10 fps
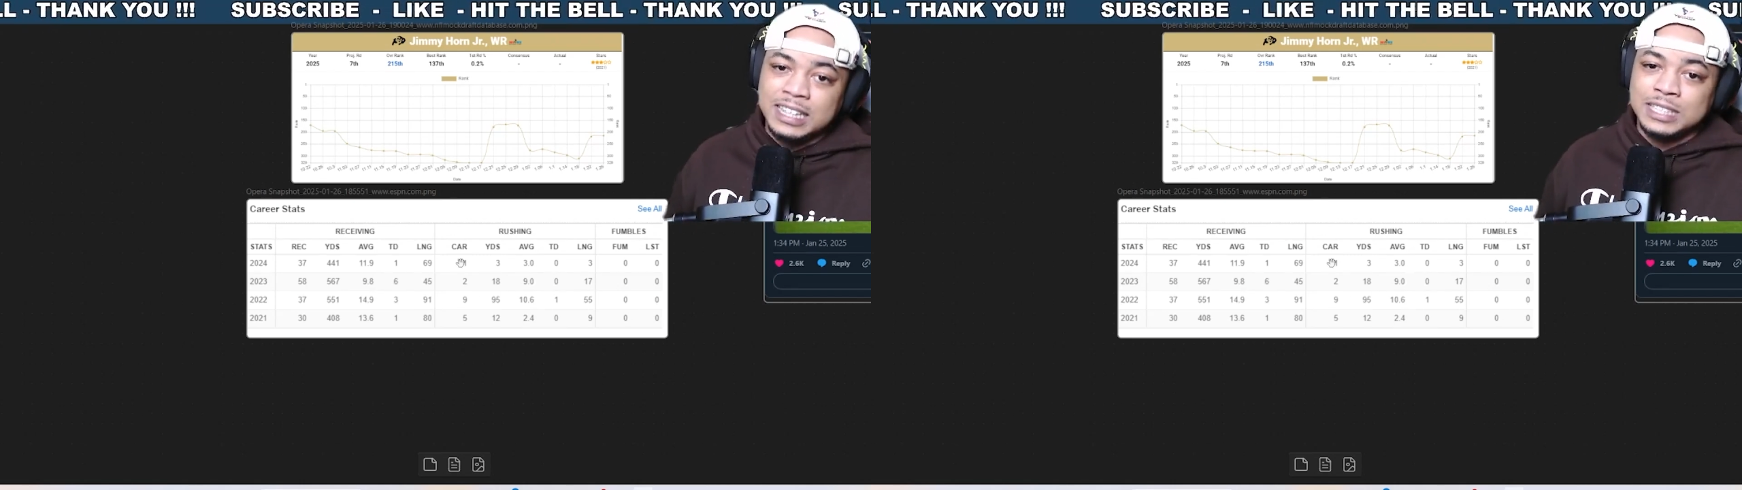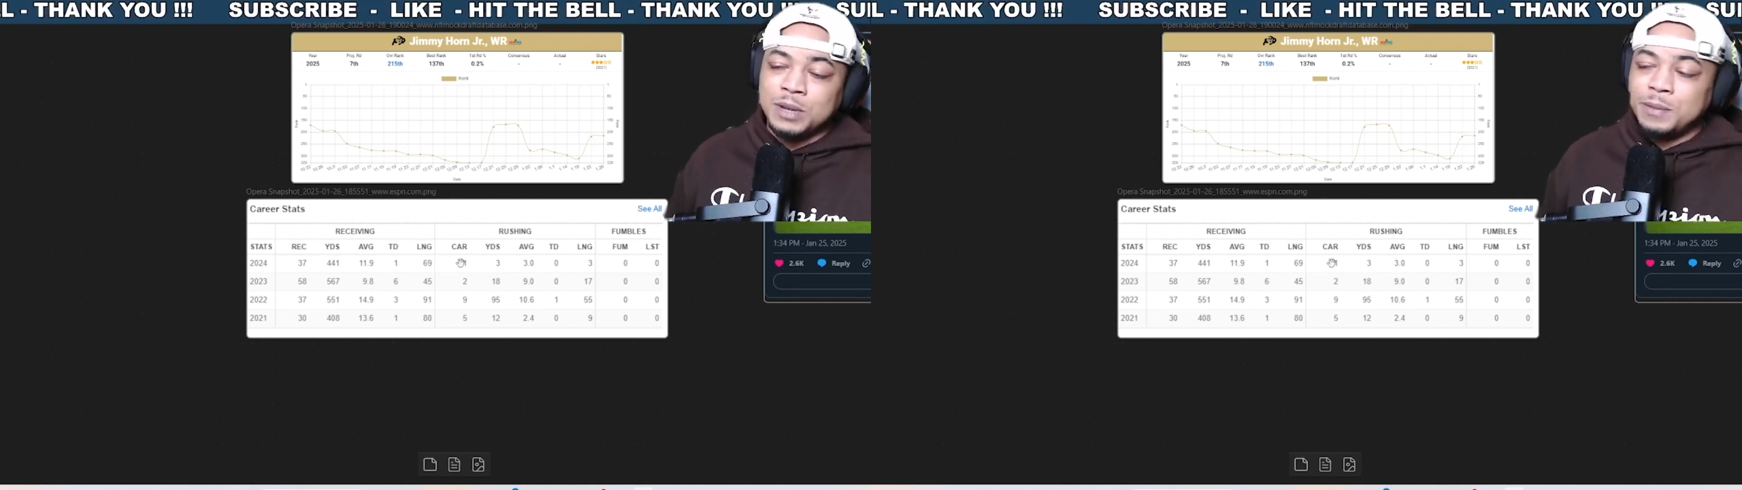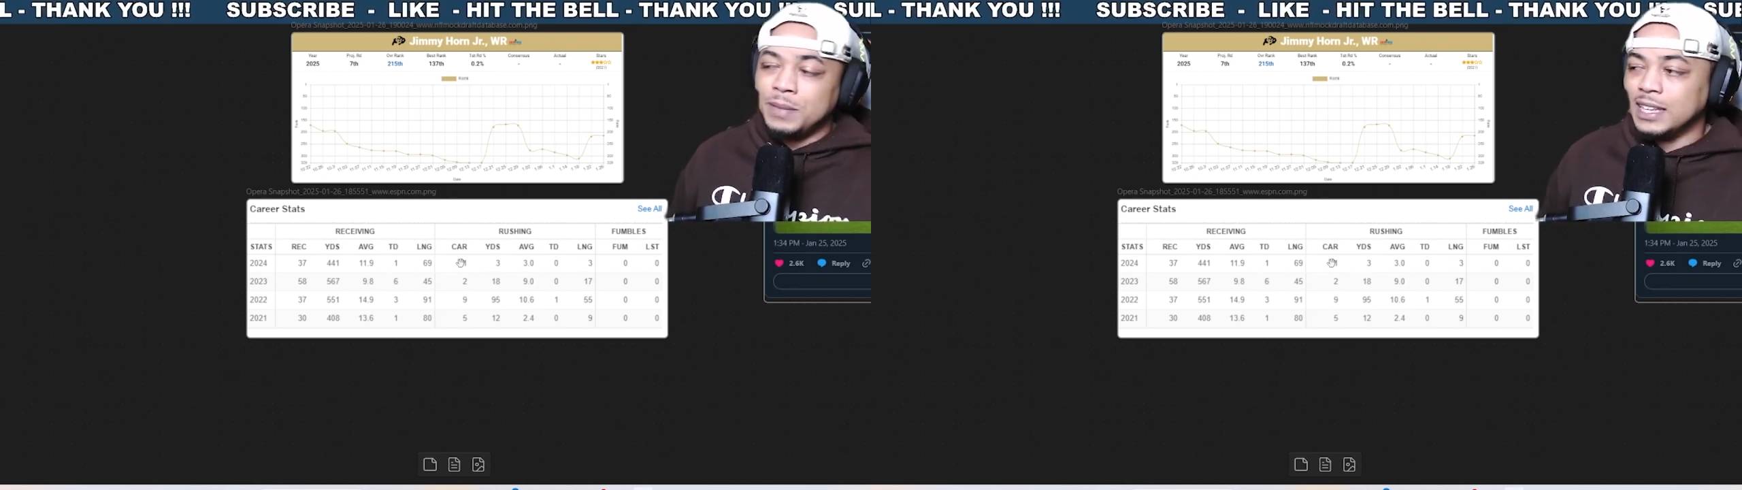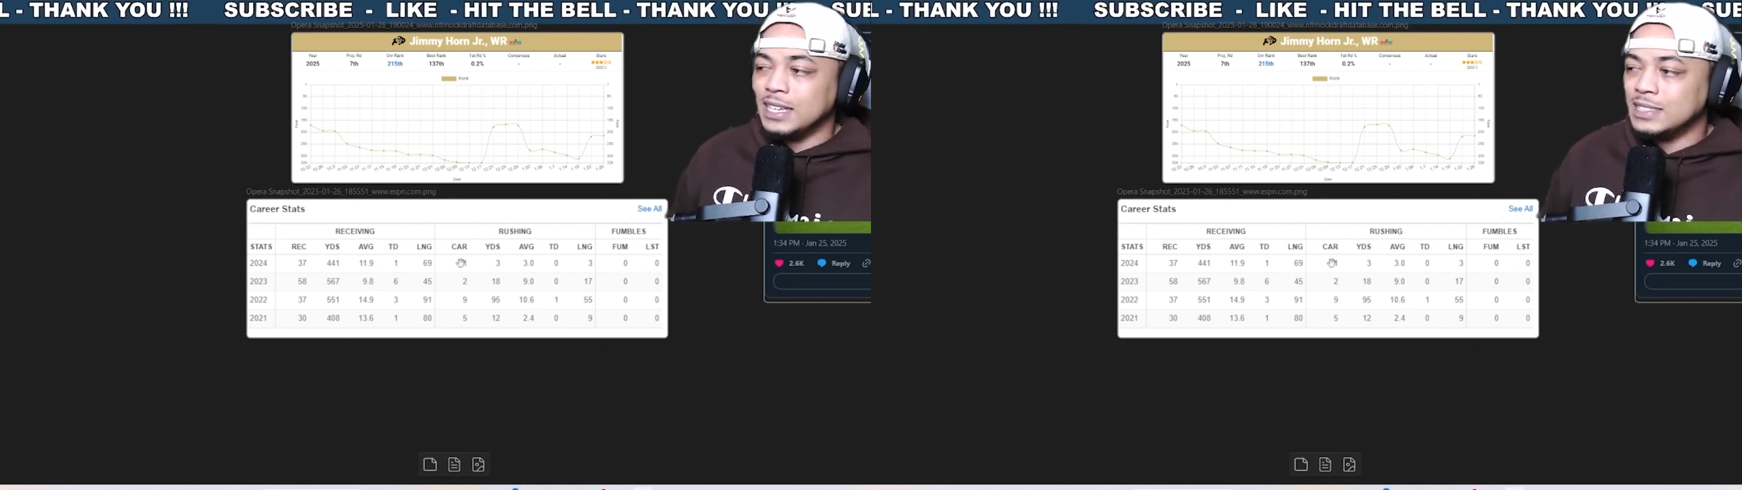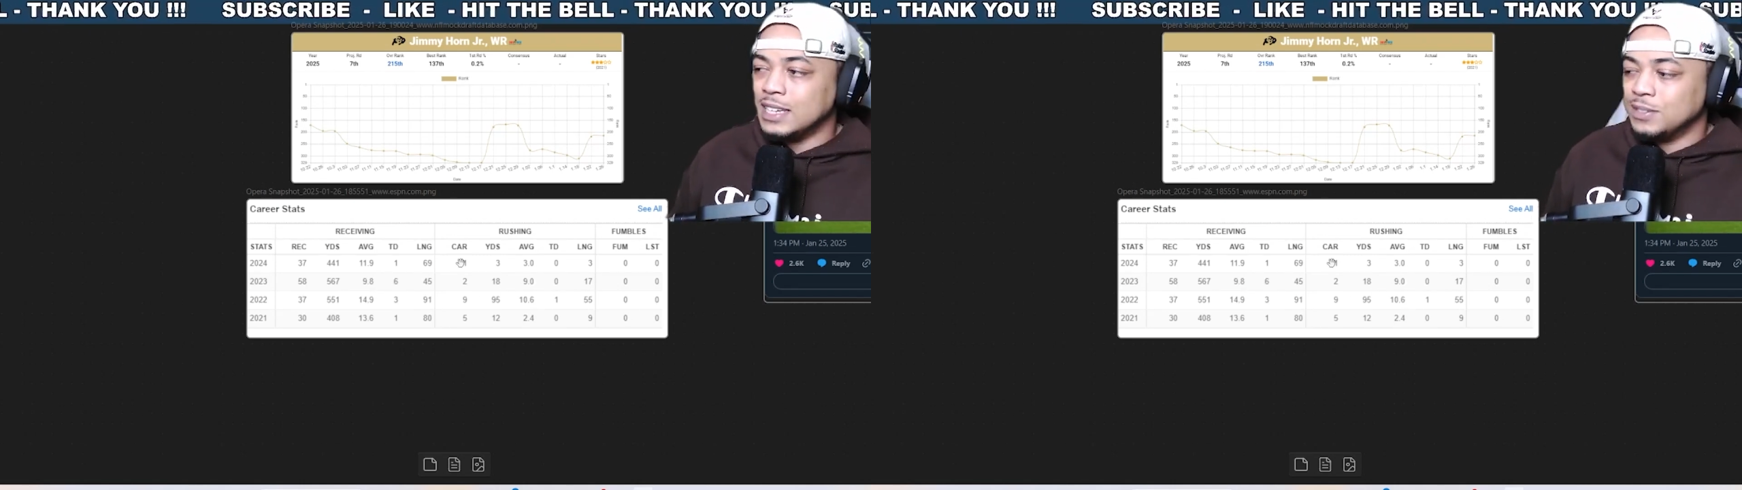That's what I mean. Like,
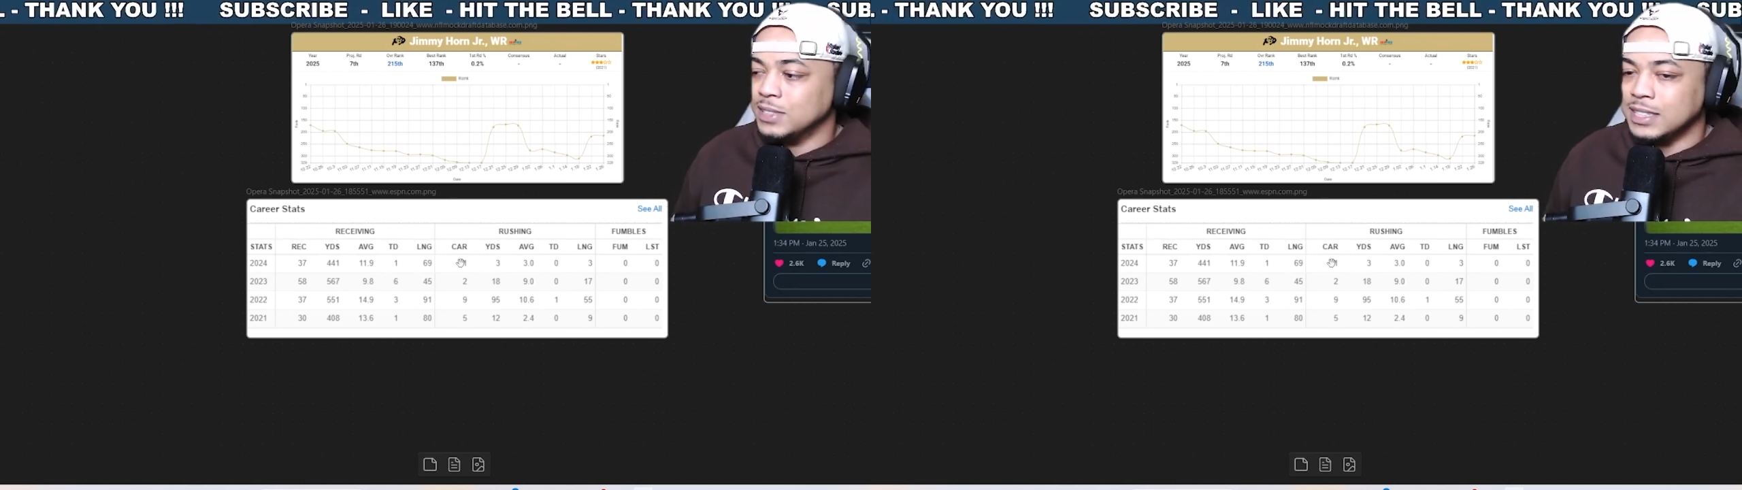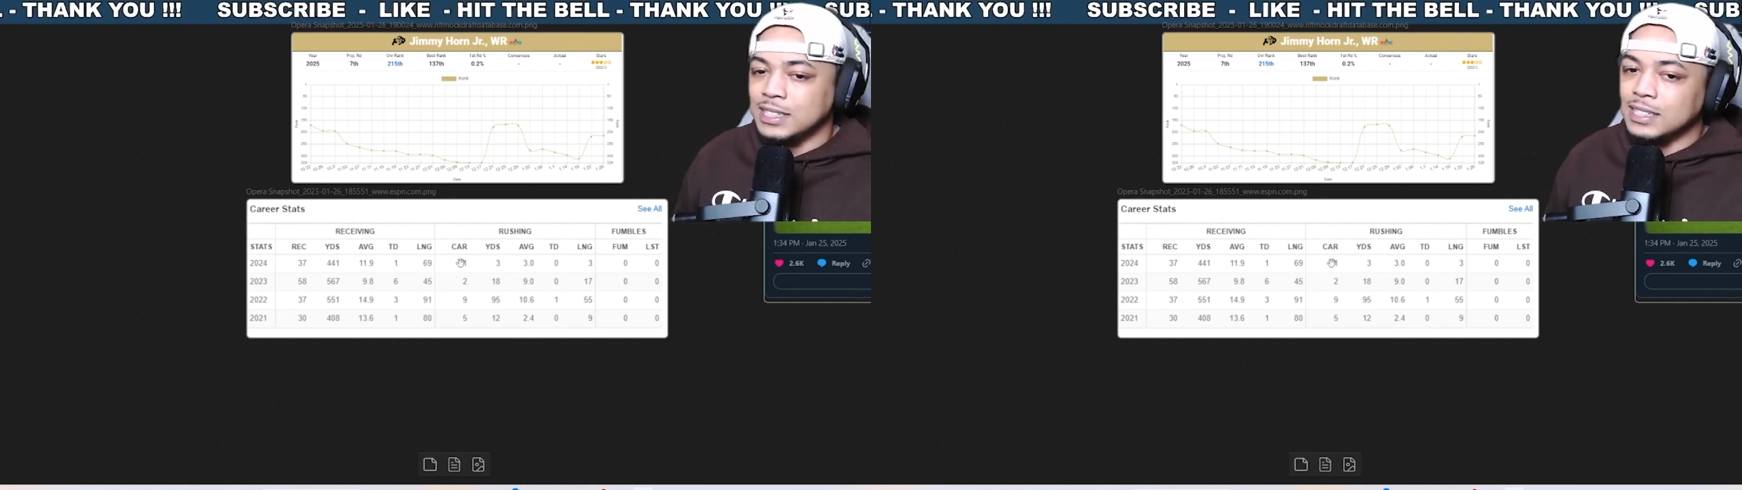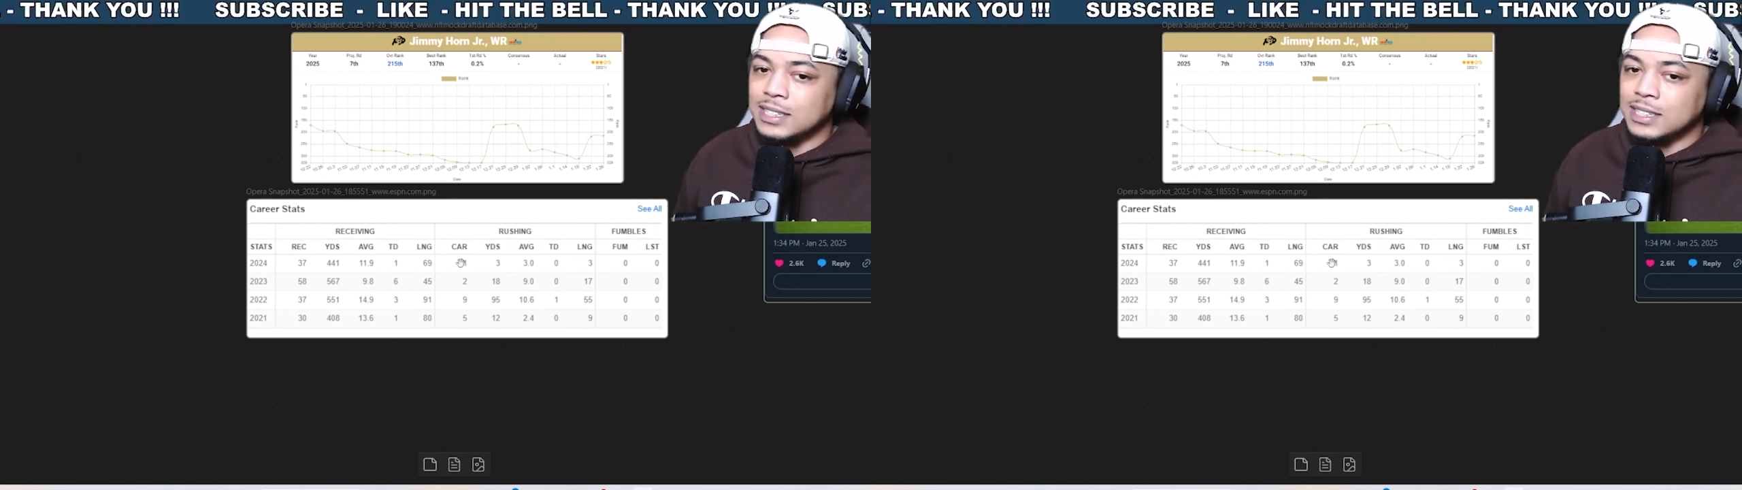he's not really